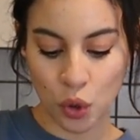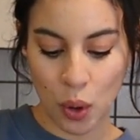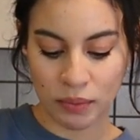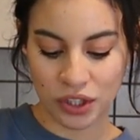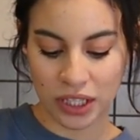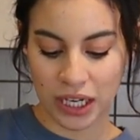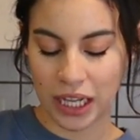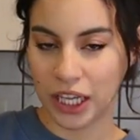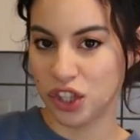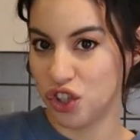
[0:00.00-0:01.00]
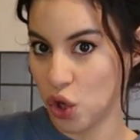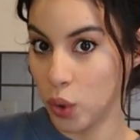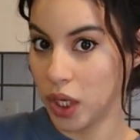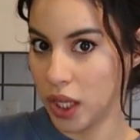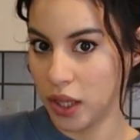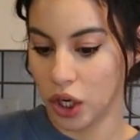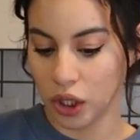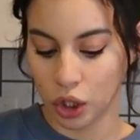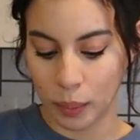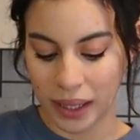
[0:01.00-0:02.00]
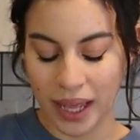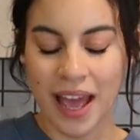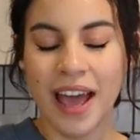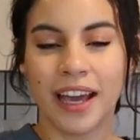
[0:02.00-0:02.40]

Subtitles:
so I'm just gonna like soak it in there a little bit,